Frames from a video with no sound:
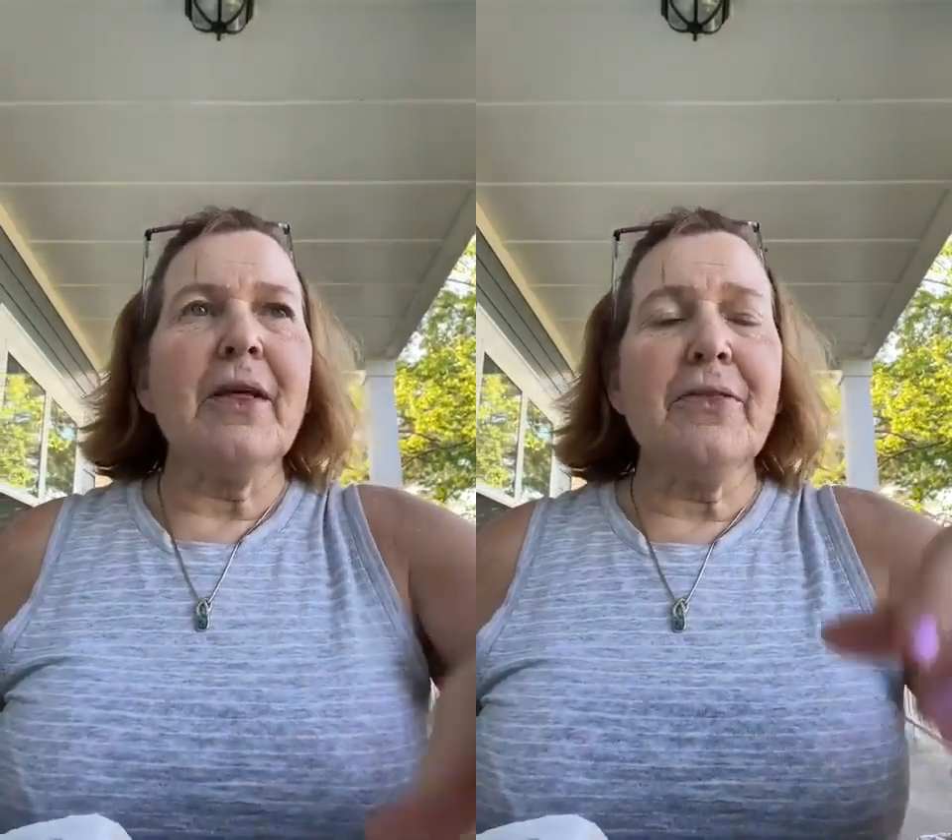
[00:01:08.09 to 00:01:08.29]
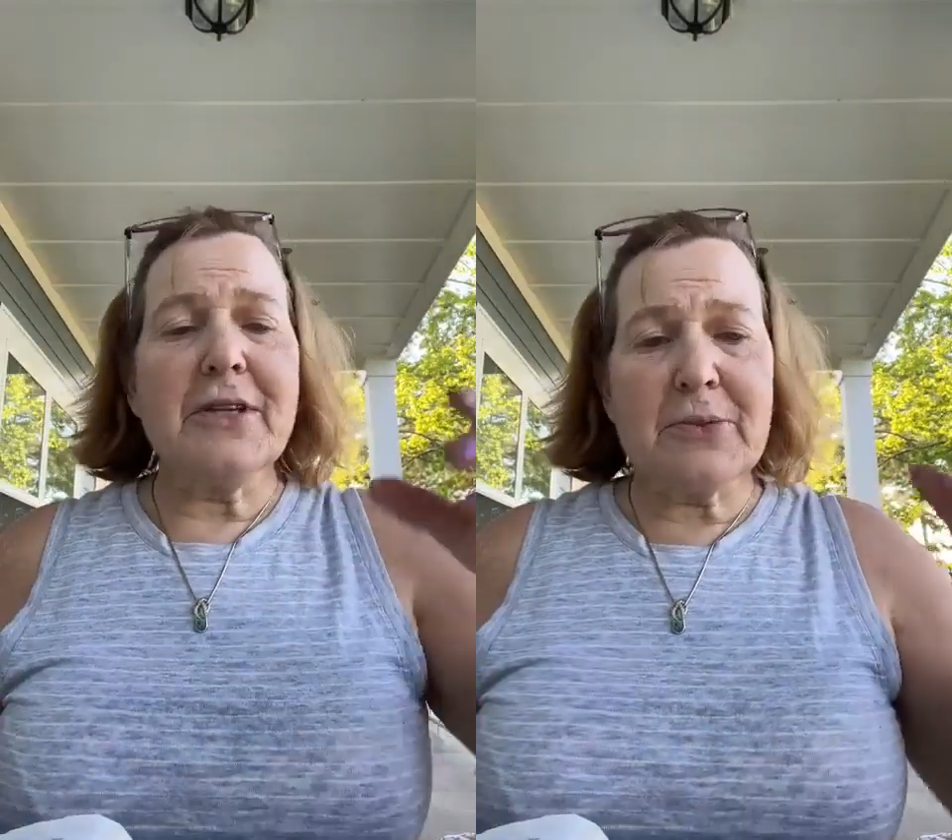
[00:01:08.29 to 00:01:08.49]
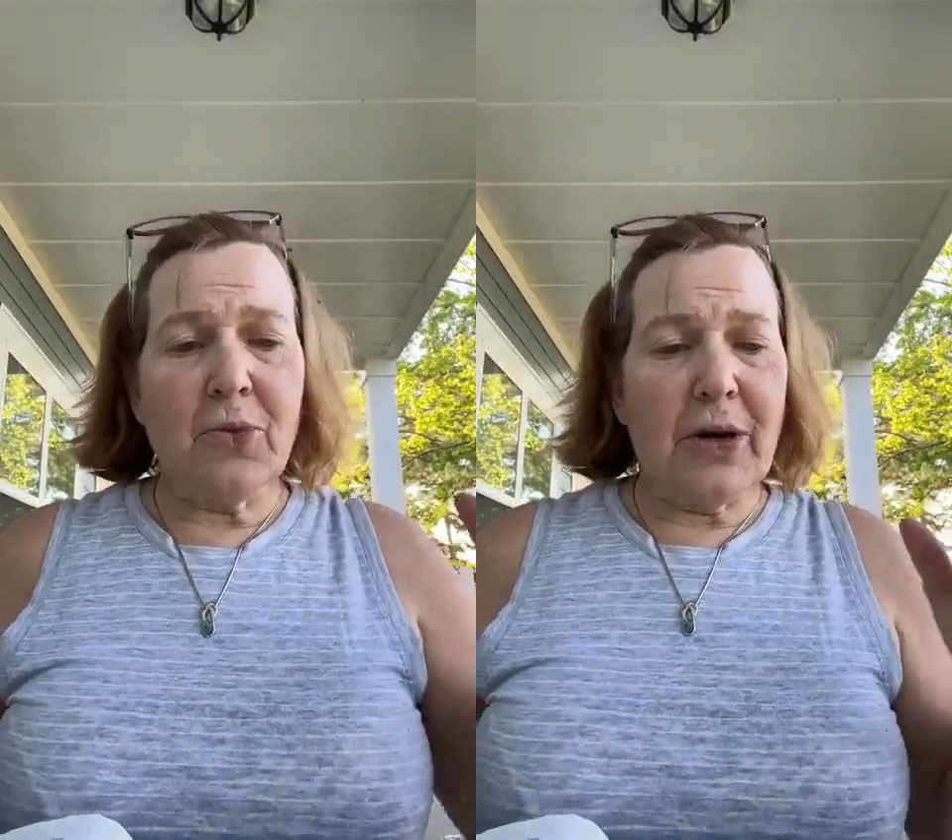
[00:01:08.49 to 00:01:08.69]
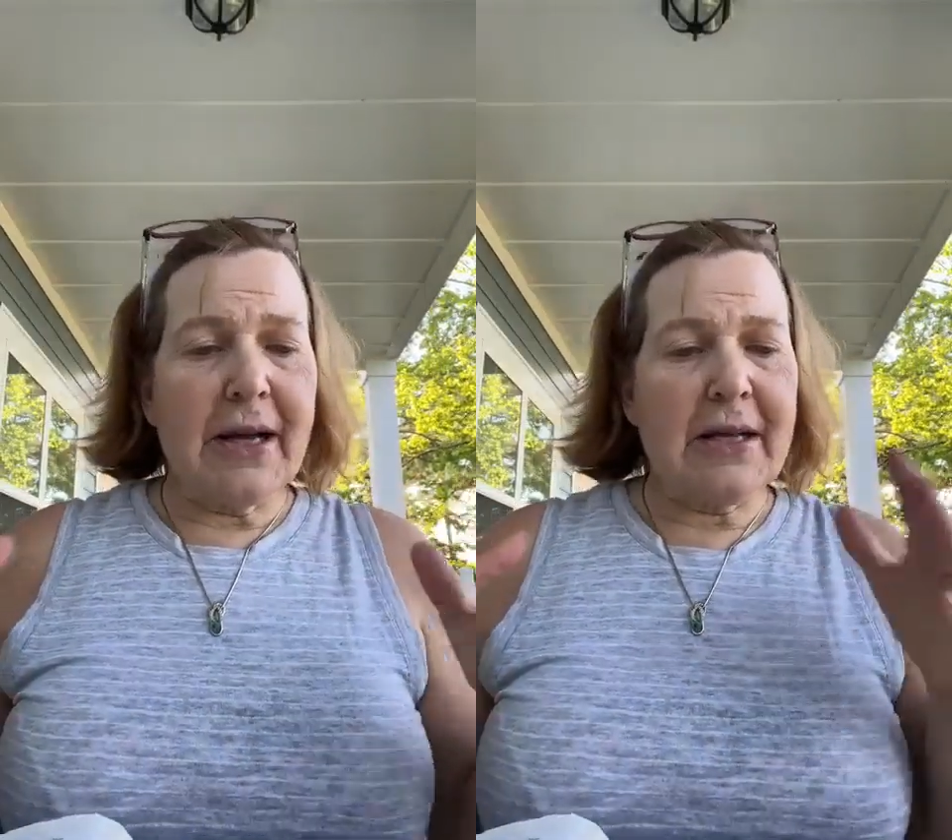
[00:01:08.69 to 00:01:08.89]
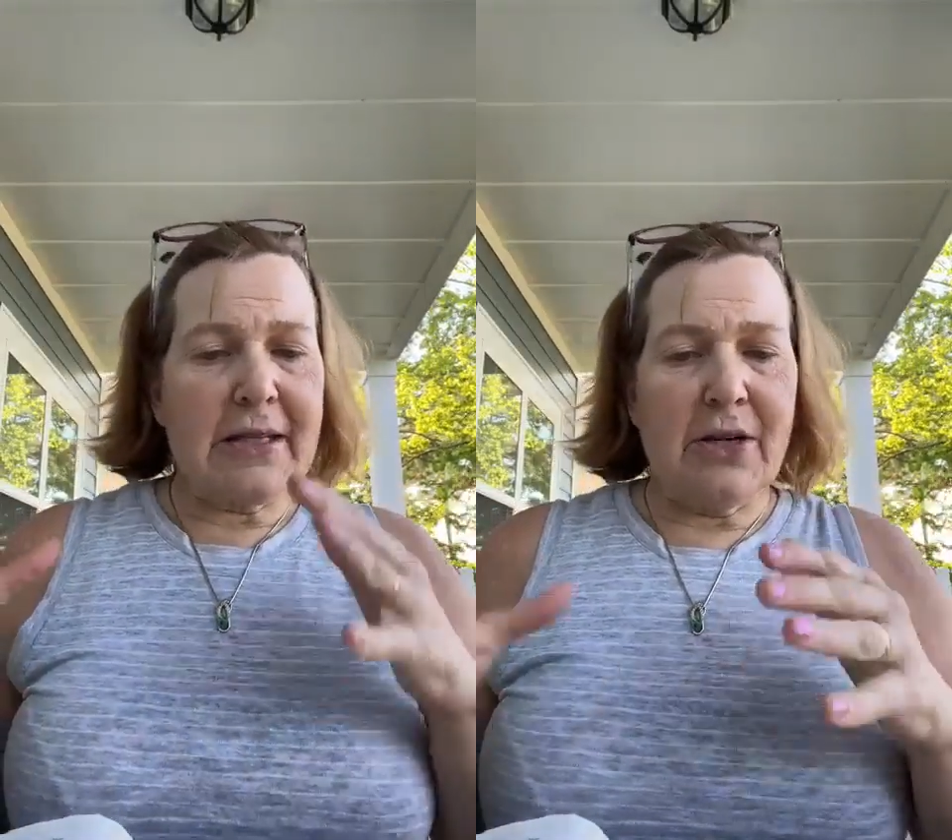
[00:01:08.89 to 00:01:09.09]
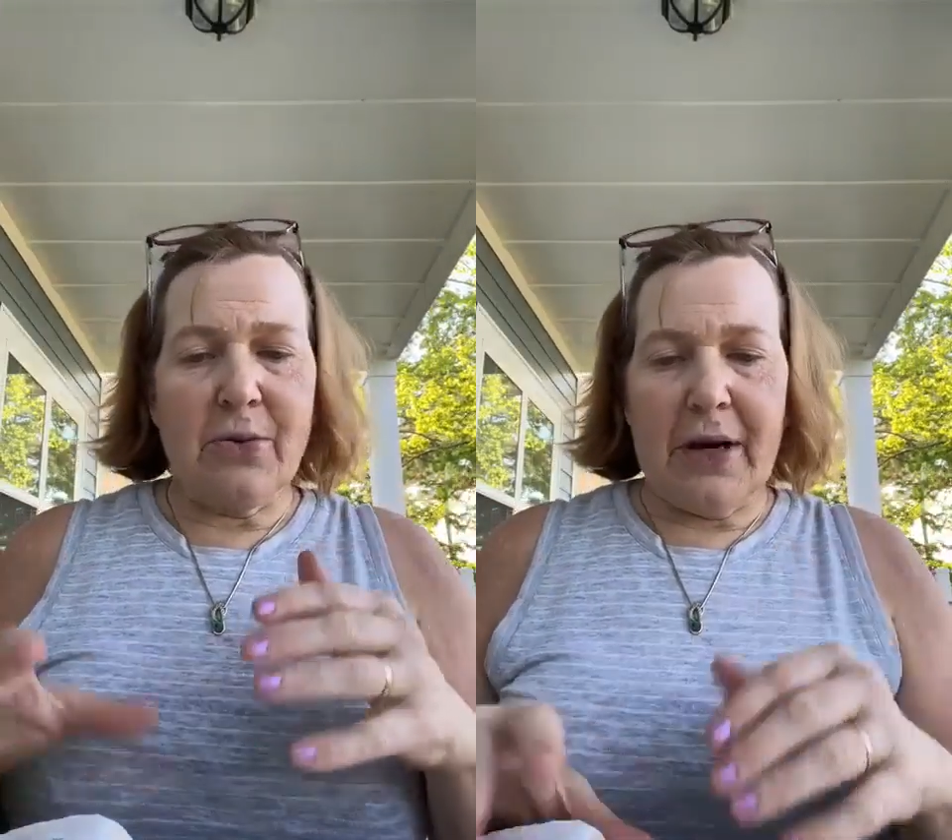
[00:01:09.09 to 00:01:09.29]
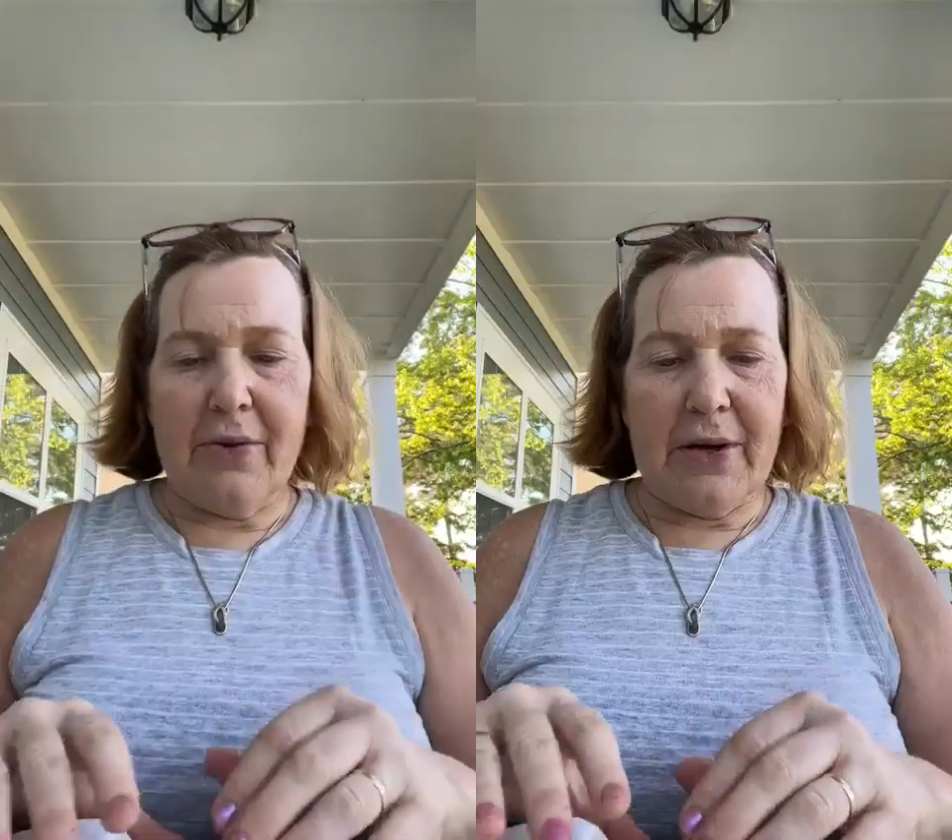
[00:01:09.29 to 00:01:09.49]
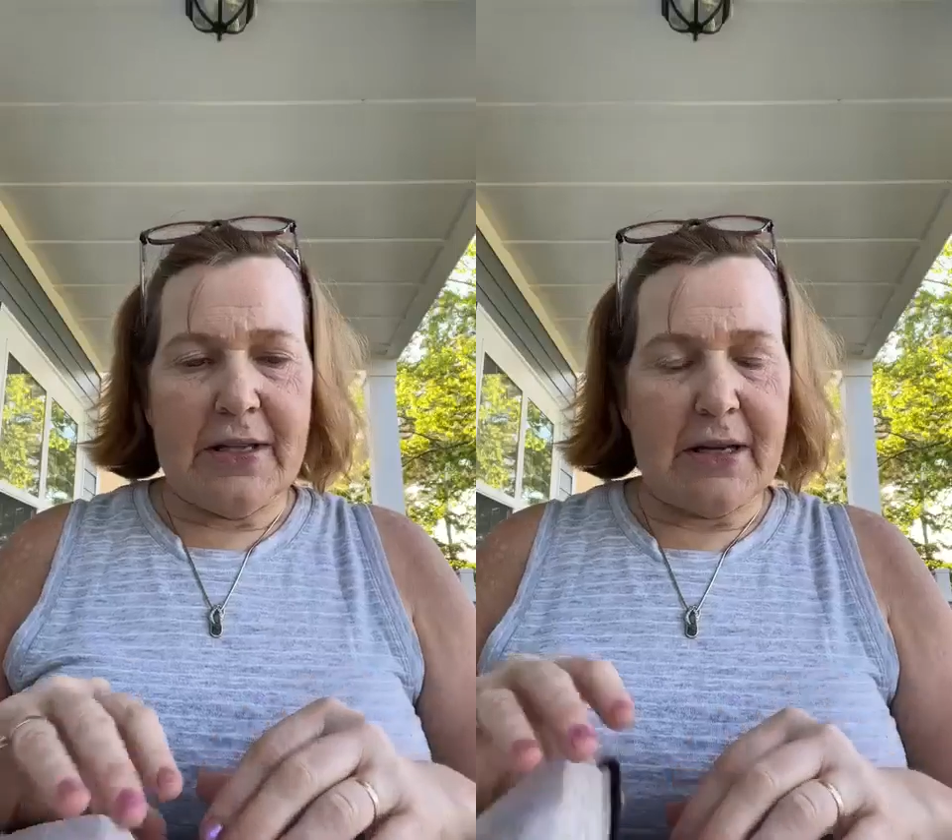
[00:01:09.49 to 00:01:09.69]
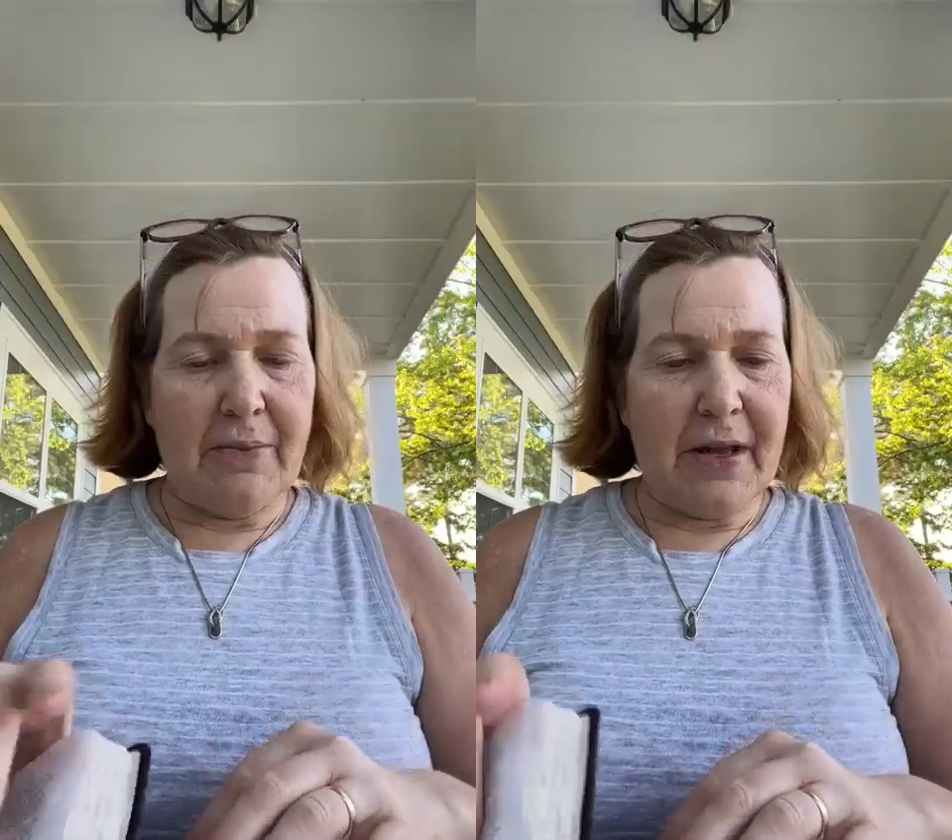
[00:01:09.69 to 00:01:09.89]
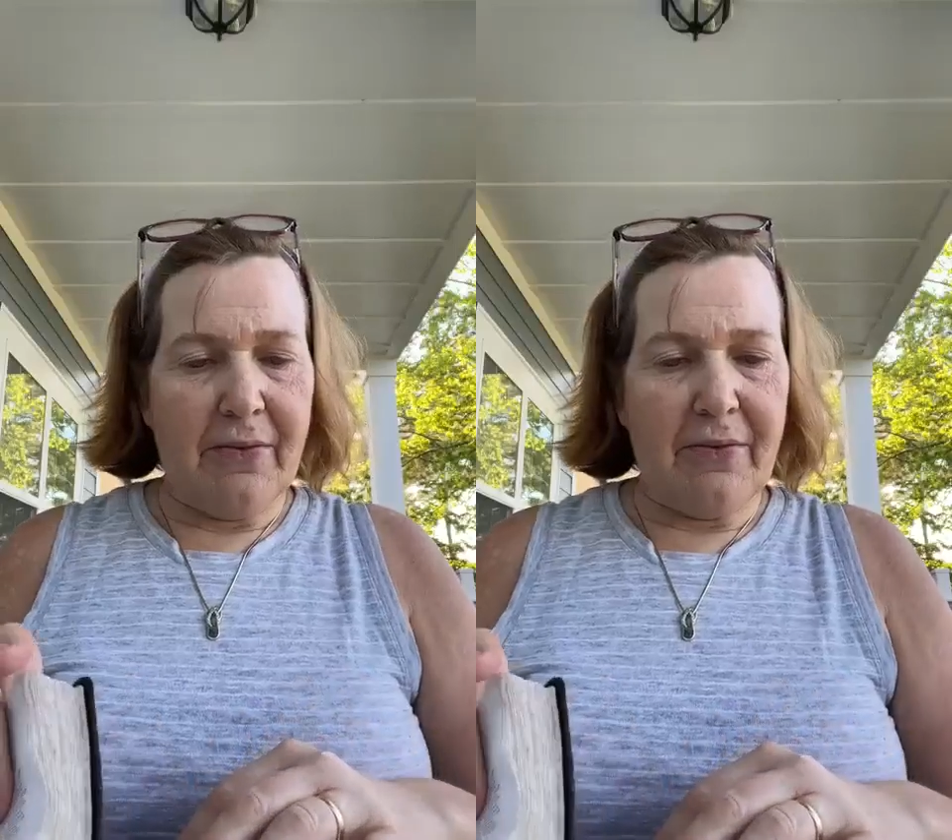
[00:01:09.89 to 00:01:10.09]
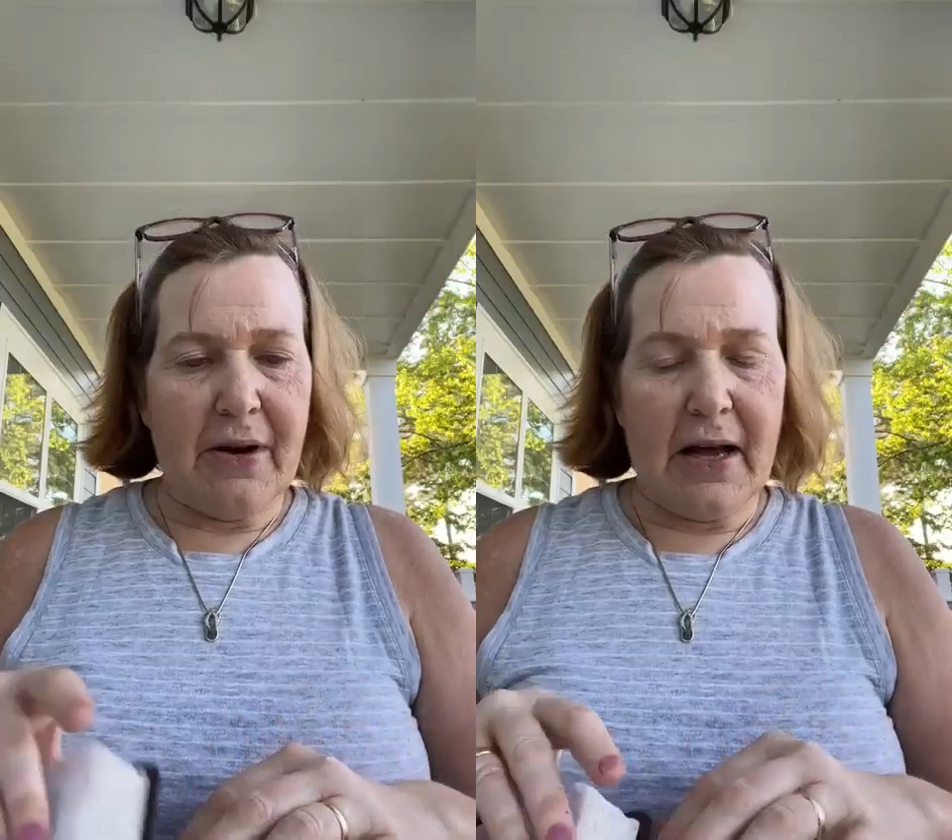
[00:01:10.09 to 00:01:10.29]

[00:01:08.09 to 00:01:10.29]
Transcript: this morning because I knew I'd written something